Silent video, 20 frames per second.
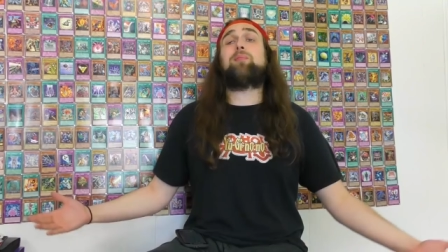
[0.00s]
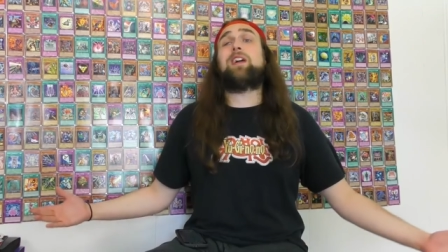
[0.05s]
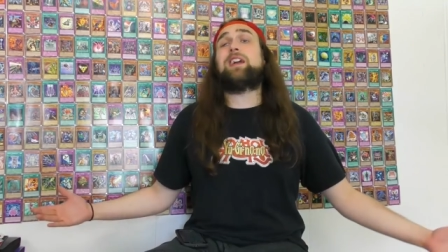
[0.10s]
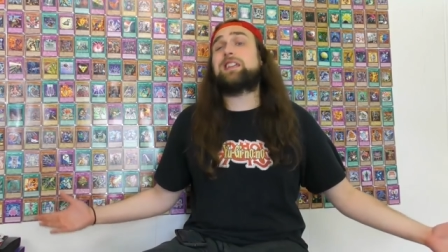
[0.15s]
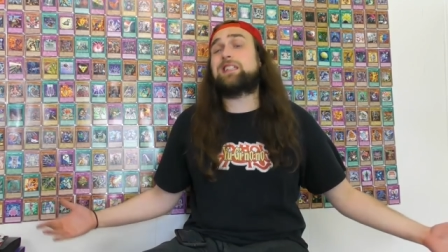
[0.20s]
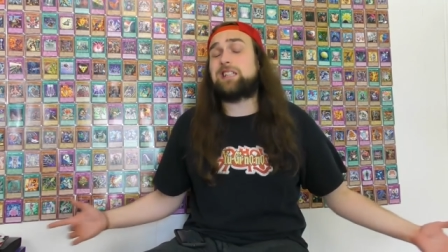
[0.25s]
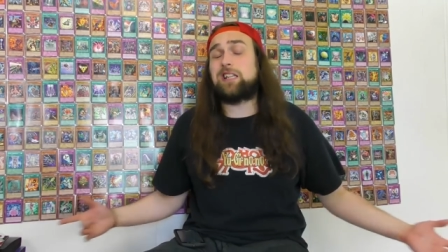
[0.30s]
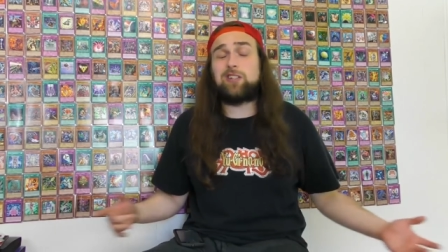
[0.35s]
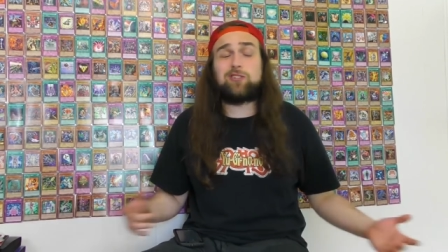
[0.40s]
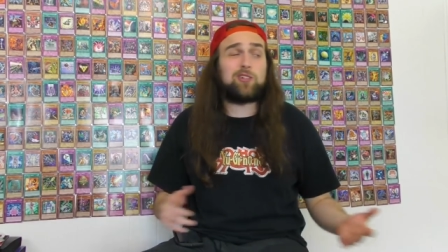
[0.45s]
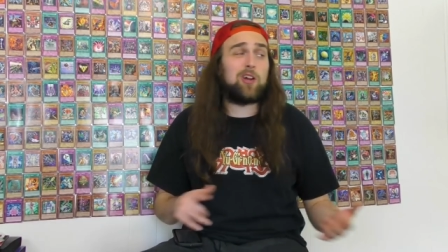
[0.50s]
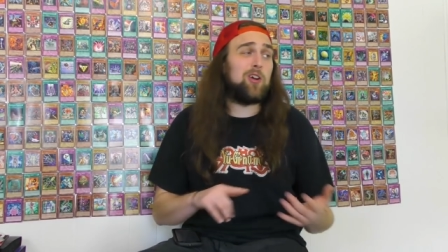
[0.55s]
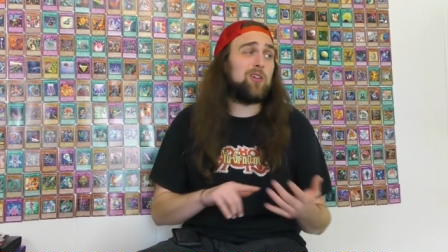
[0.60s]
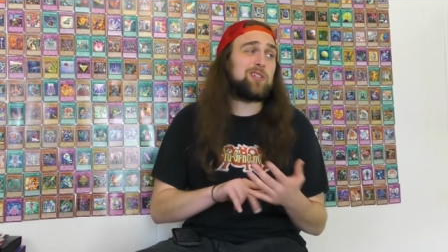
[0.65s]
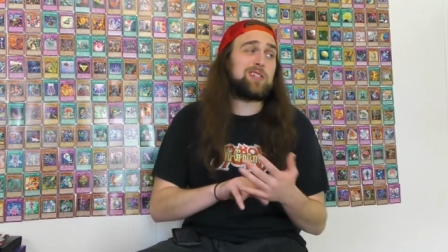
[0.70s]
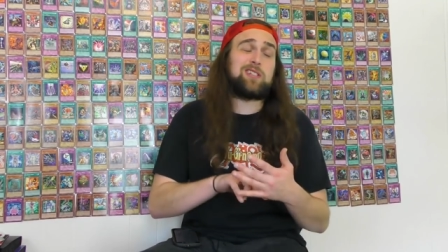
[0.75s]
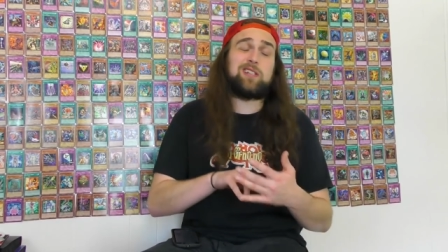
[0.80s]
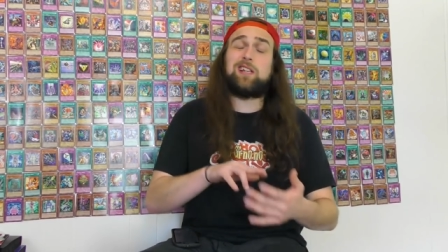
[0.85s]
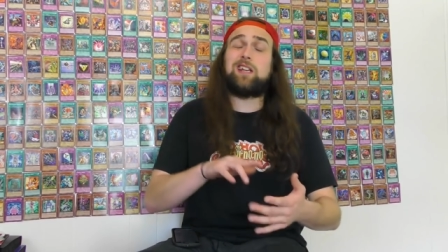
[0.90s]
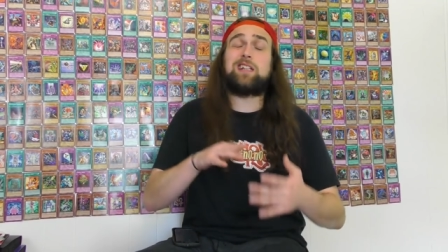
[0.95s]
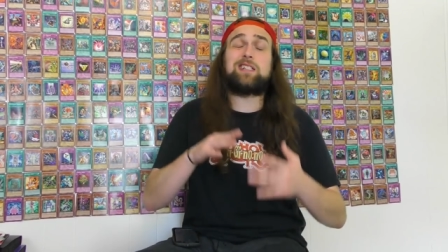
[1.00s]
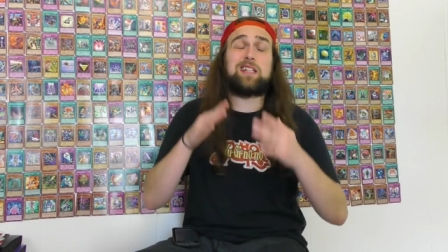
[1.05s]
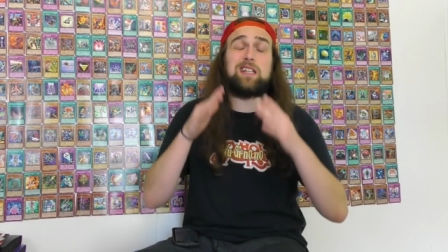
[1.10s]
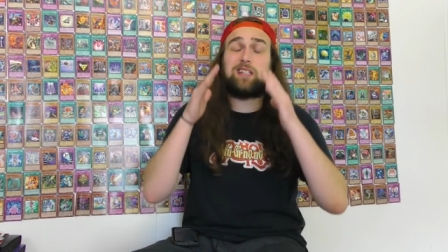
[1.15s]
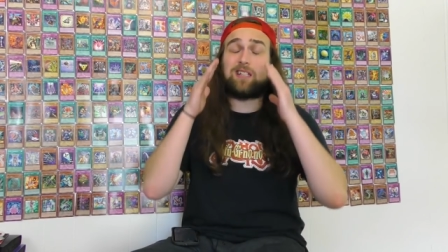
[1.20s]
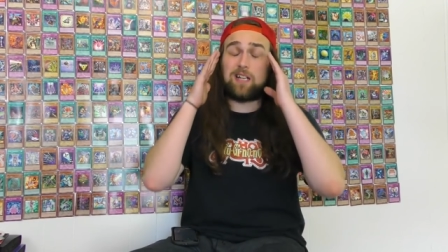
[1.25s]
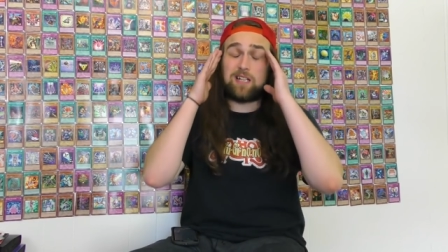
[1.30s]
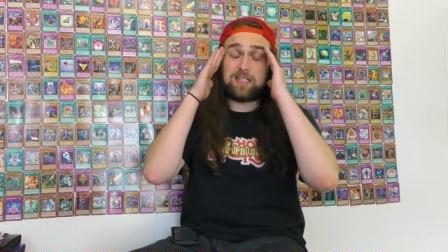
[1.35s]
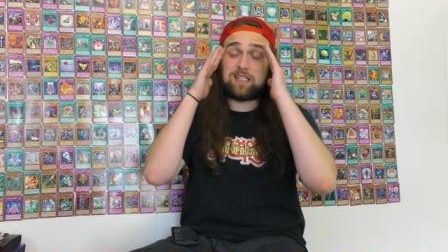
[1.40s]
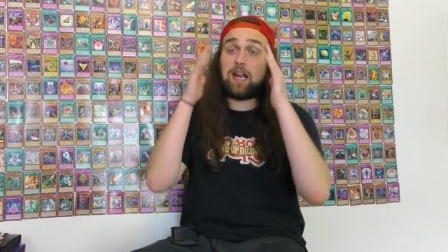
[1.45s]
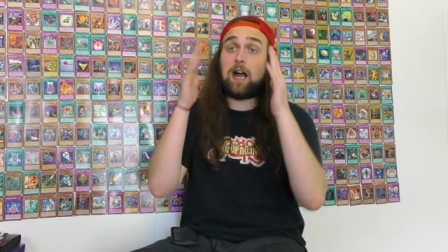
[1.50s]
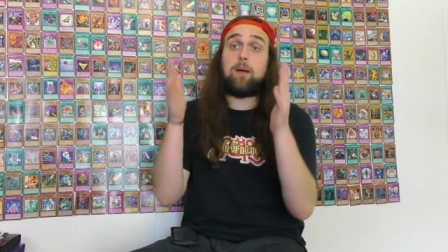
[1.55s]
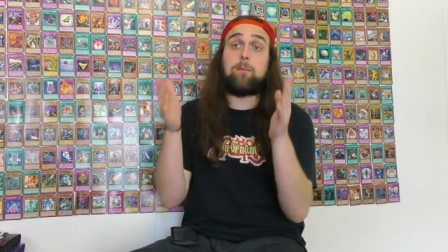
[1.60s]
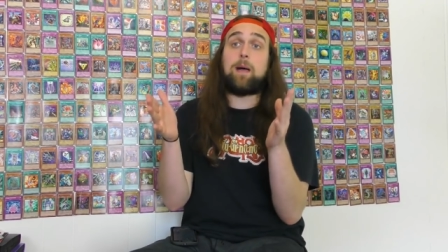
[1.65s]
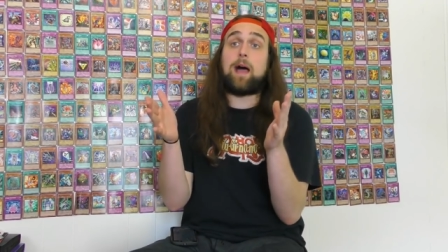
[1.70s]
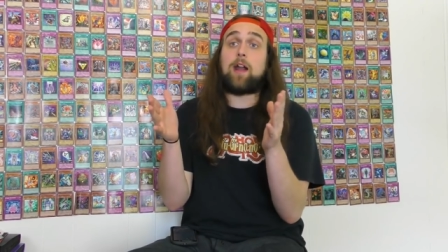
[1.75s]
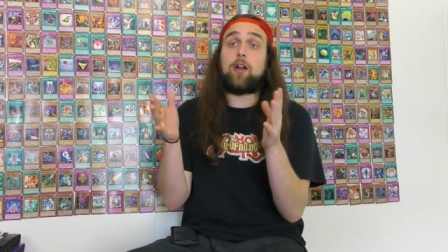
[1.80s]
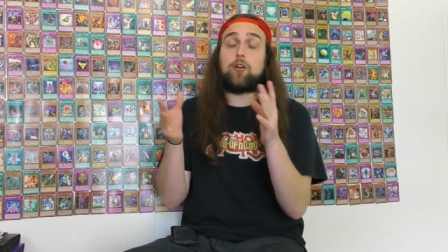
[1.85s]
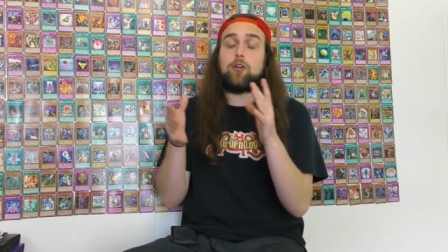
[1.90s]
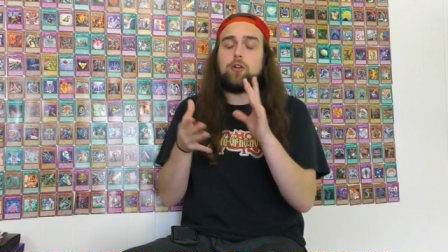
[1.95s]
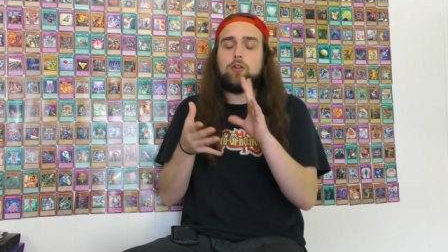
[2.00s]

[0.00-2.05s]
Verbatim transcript: playing Synchros, Links, it does not matter.